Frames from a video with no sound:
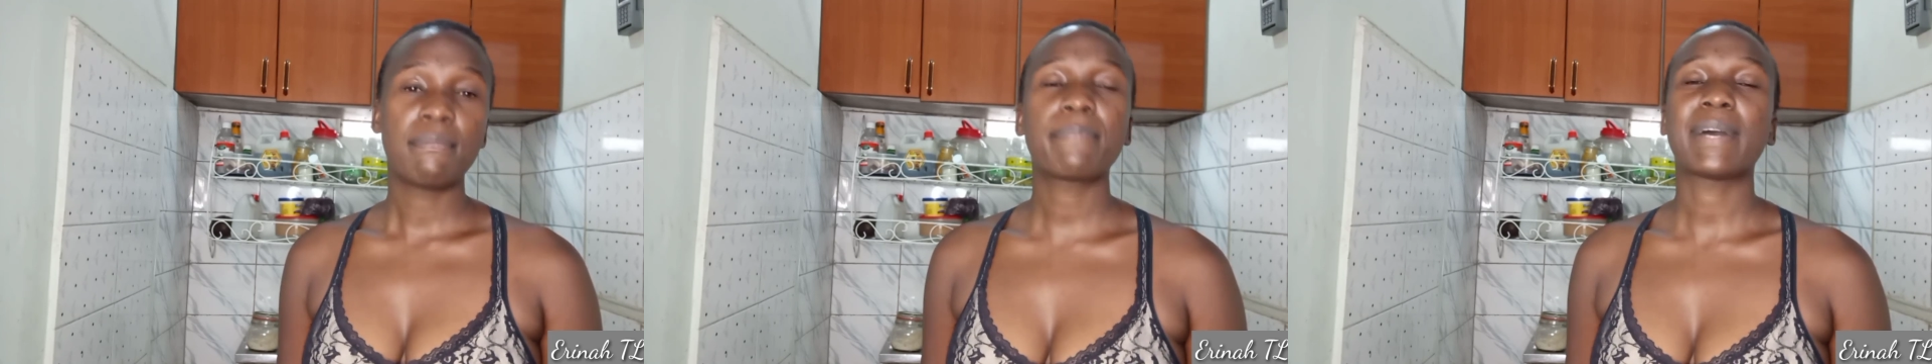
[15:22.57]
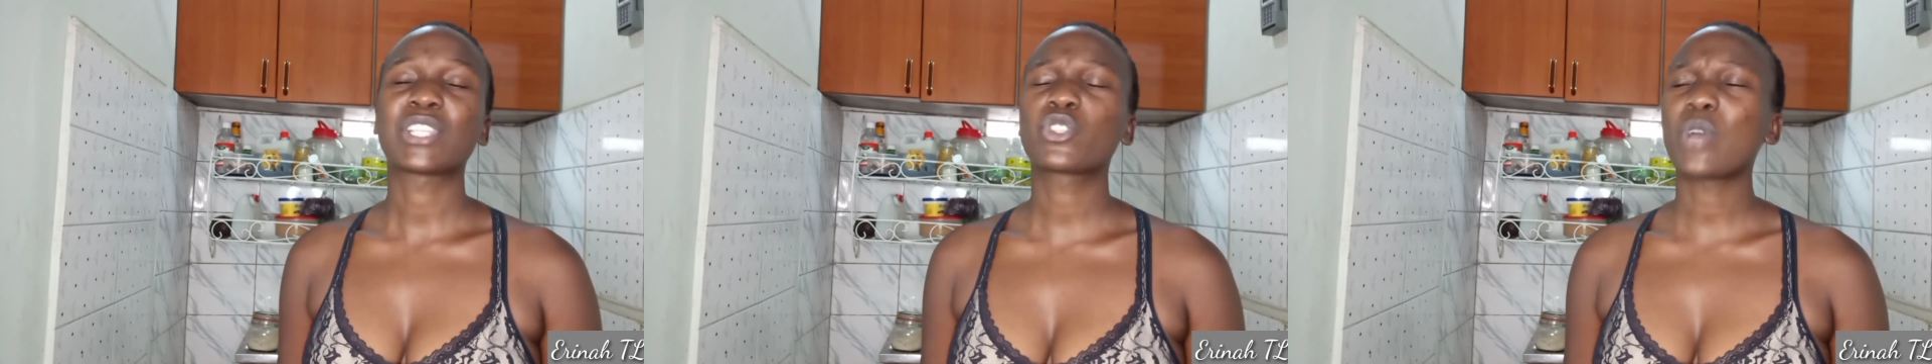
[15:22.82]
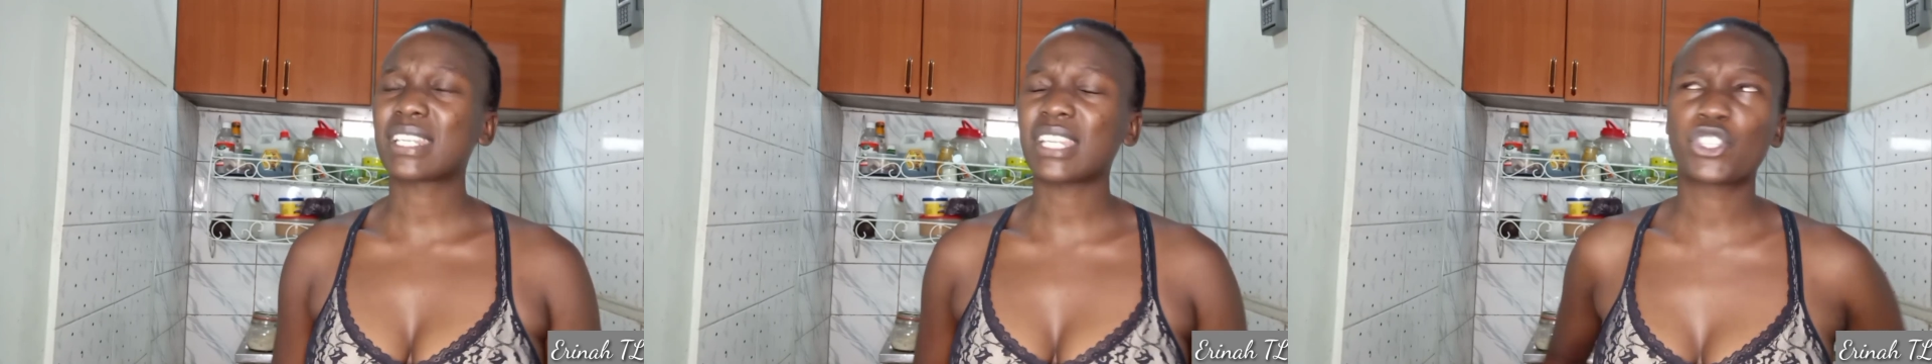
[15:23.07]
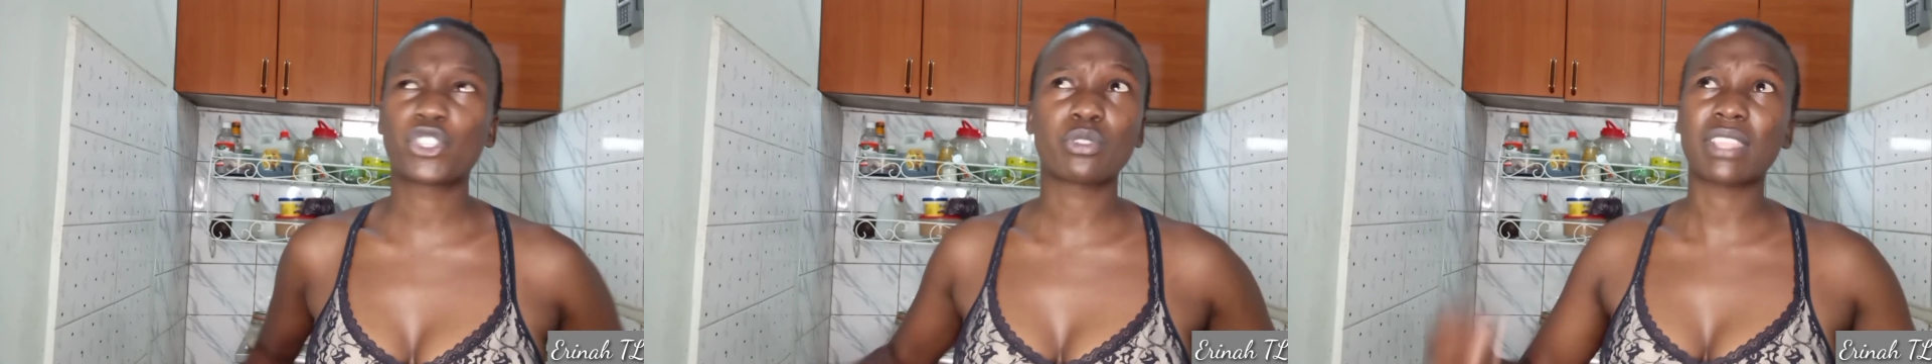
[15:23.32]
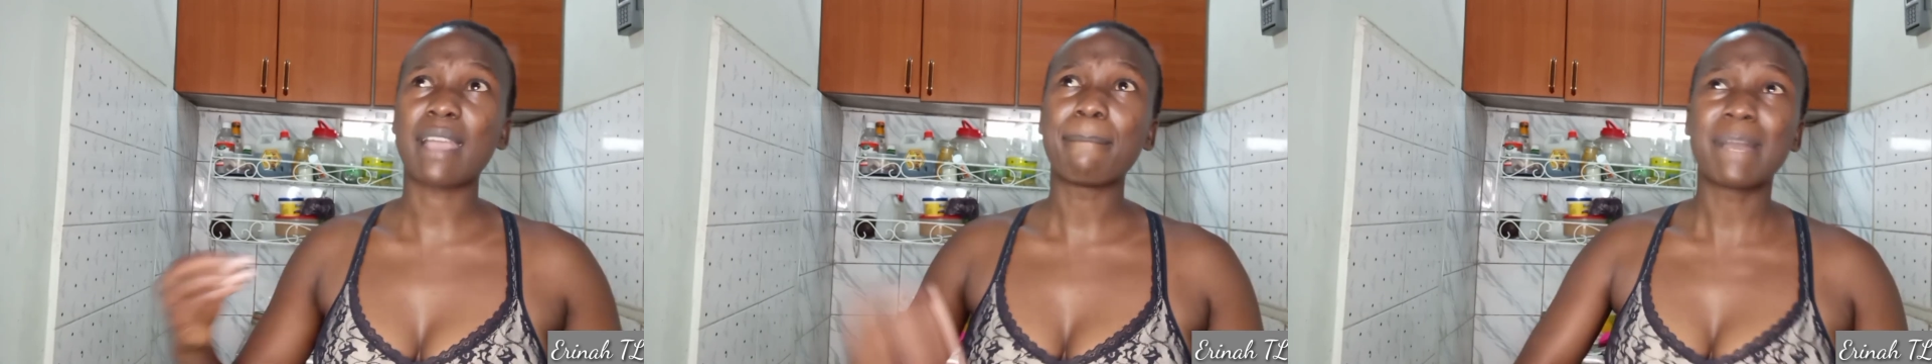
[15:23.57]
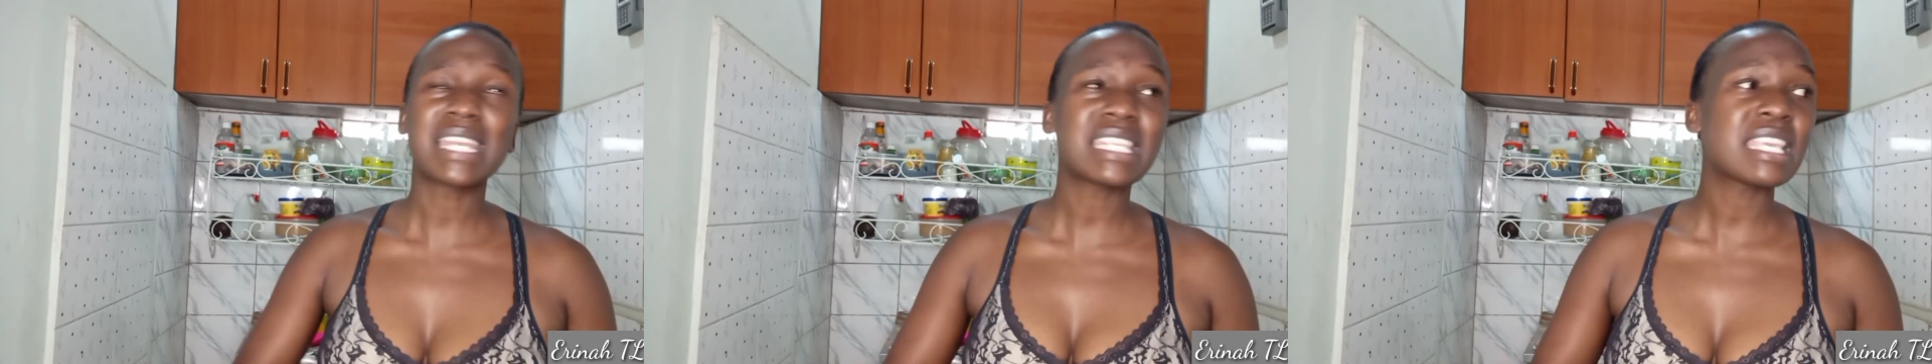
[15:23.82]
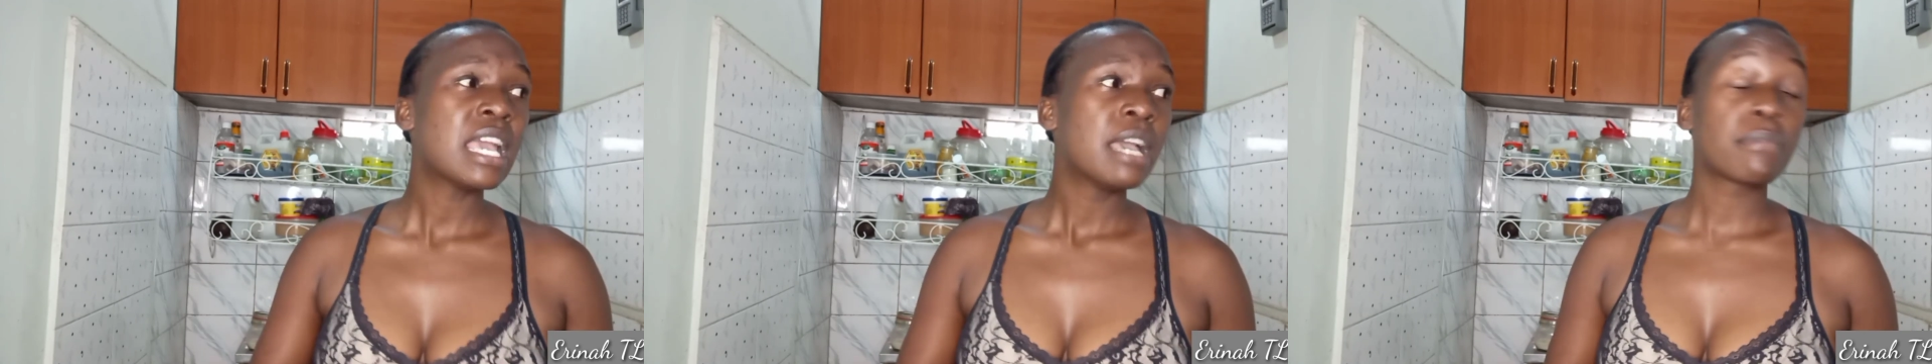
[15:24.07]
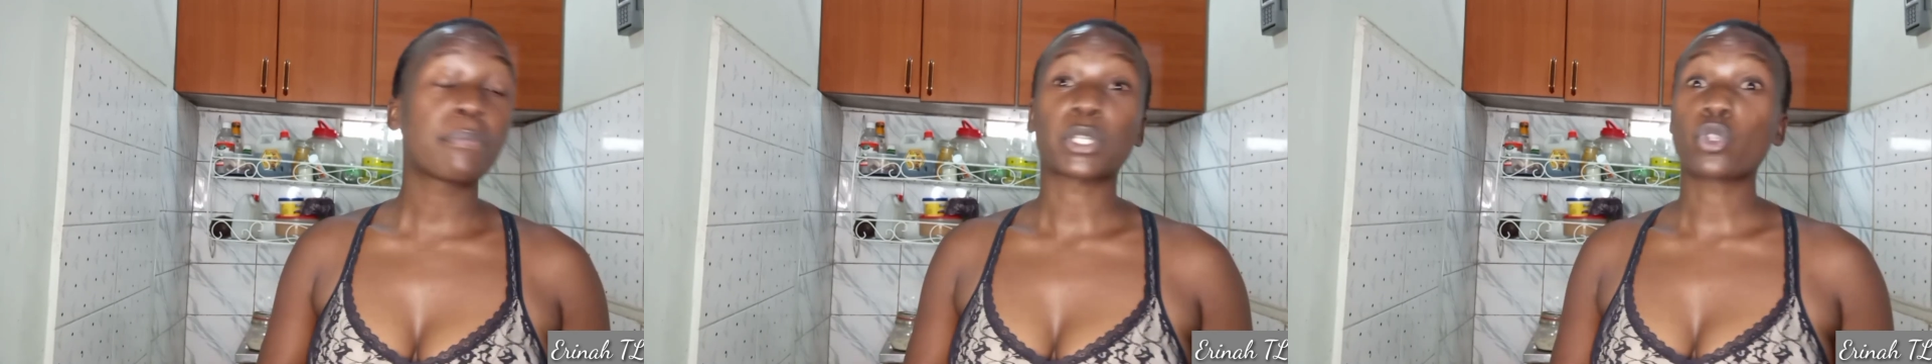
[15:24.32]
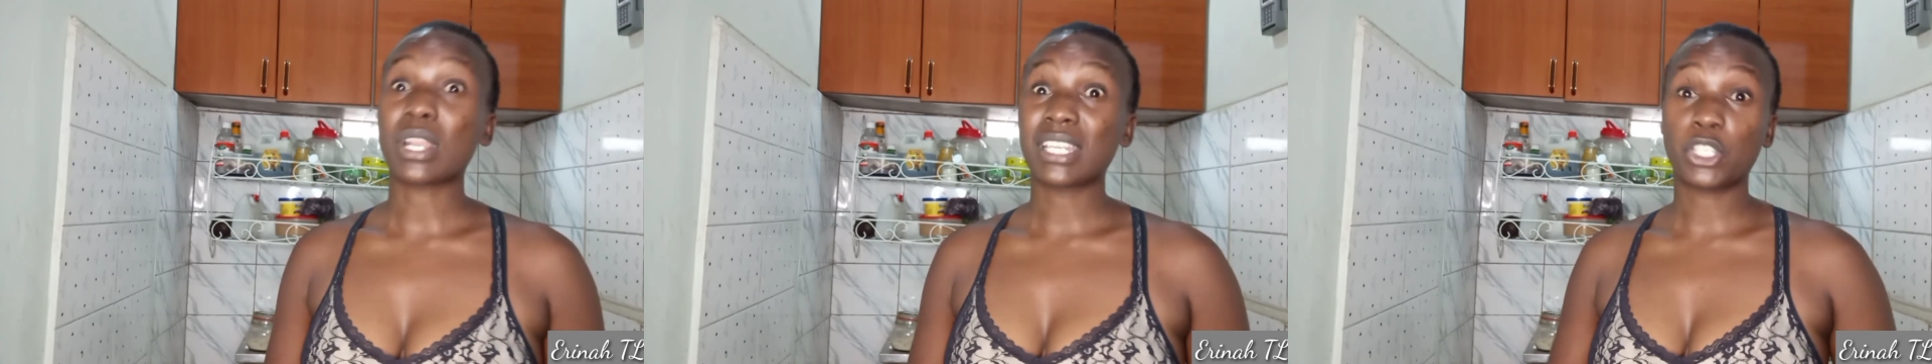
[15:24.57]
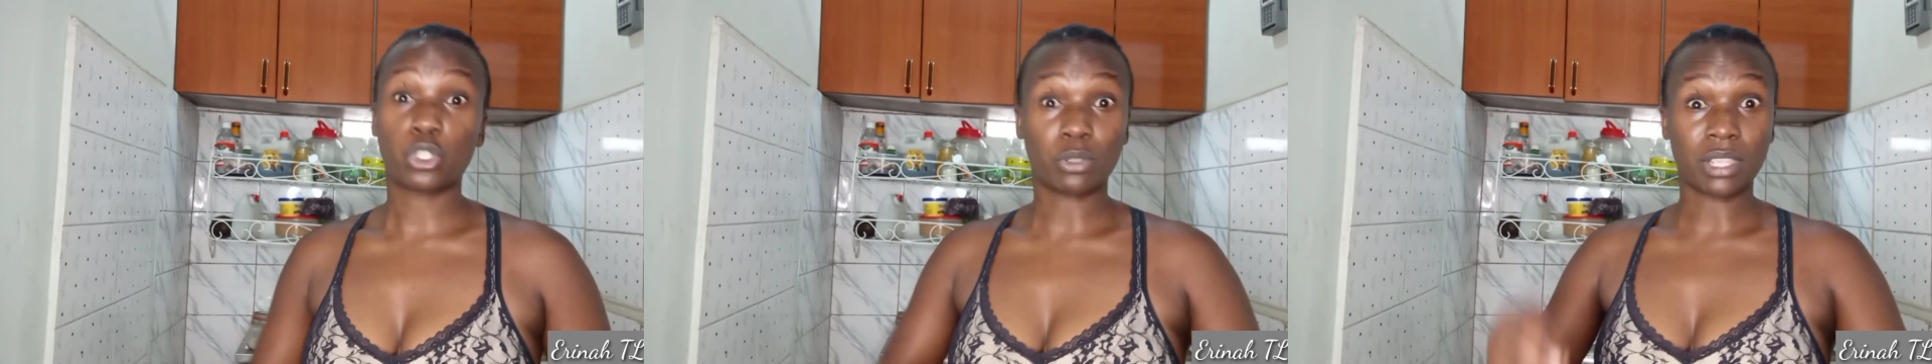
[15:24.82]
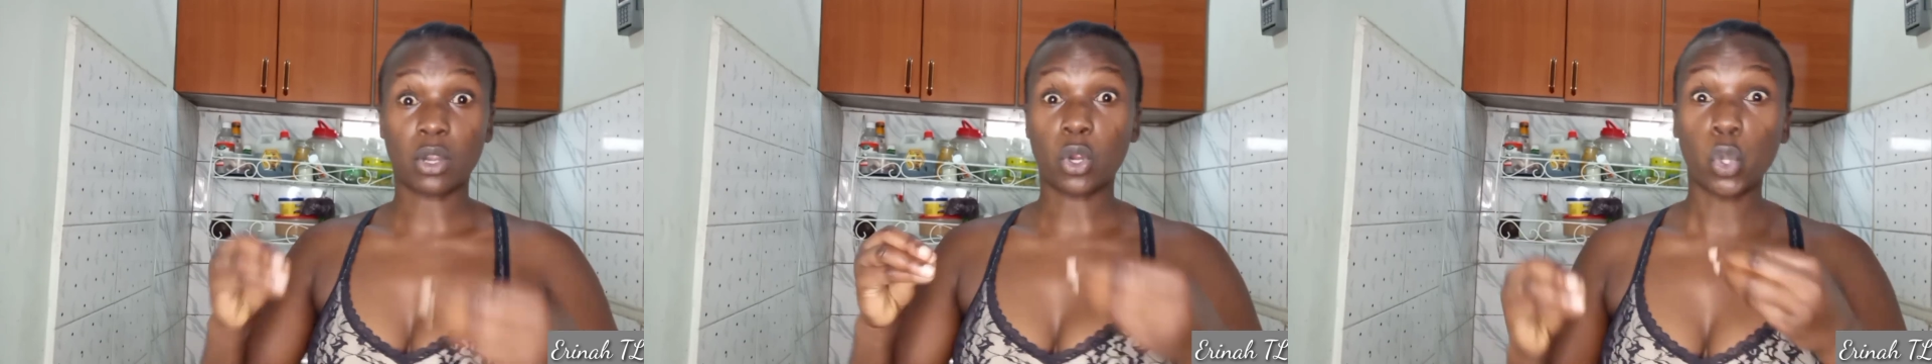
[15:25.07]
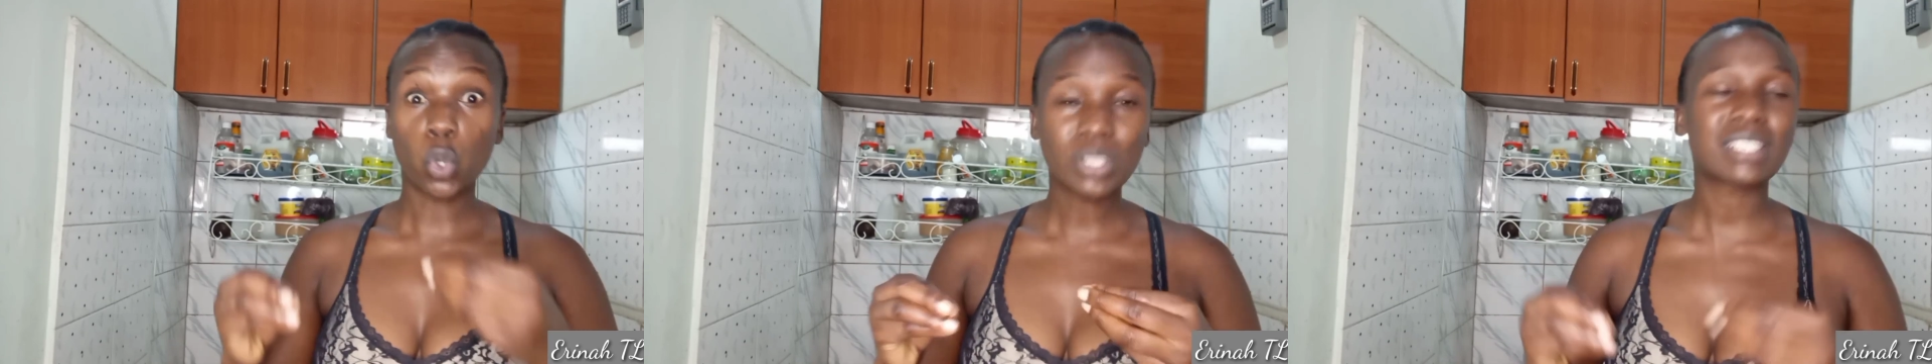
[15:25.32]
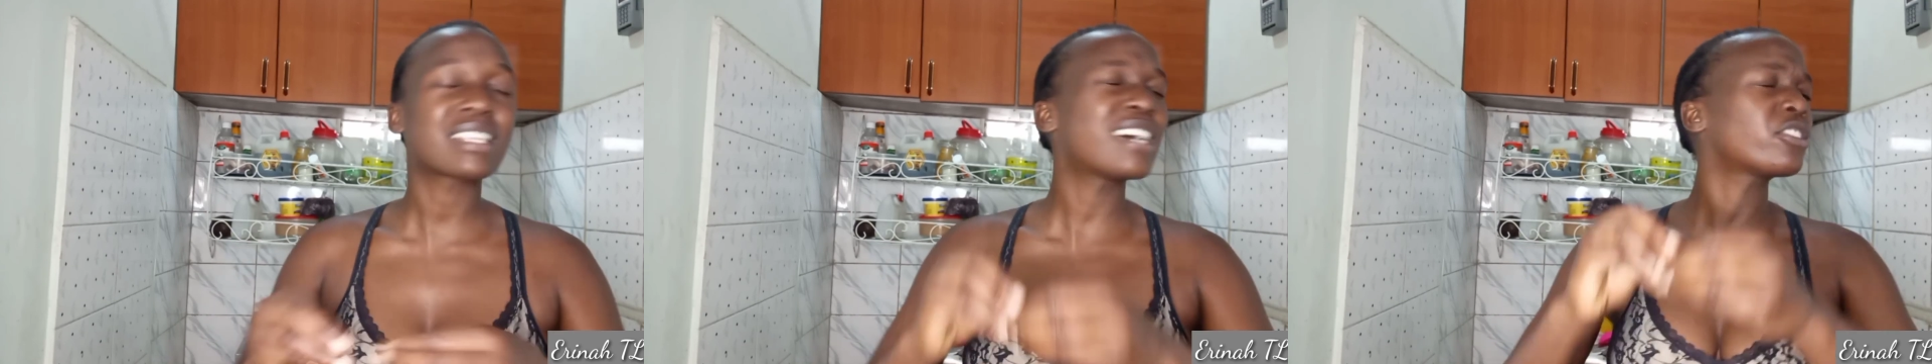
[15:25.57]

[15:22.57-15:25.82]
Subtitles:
People are so attached to their money. People are so attached to their clothes.